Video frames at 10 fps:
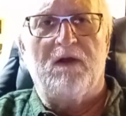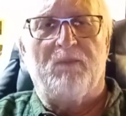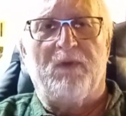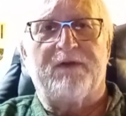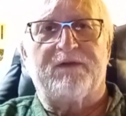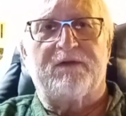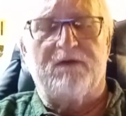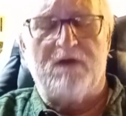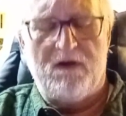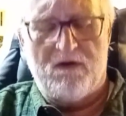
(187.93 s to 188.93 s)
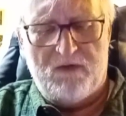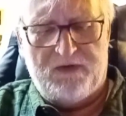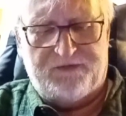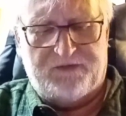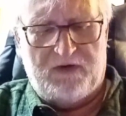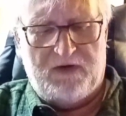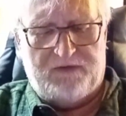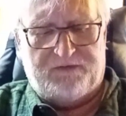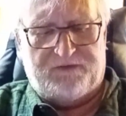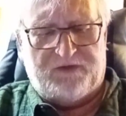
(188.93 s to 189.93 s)
But here is
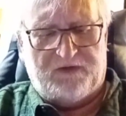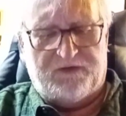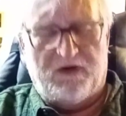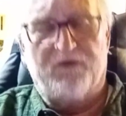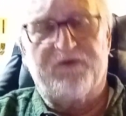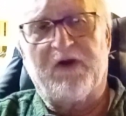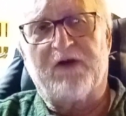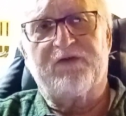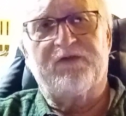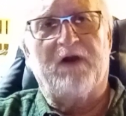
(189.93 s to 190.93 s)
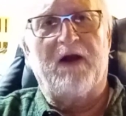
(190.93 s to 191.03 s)
the 6L6 that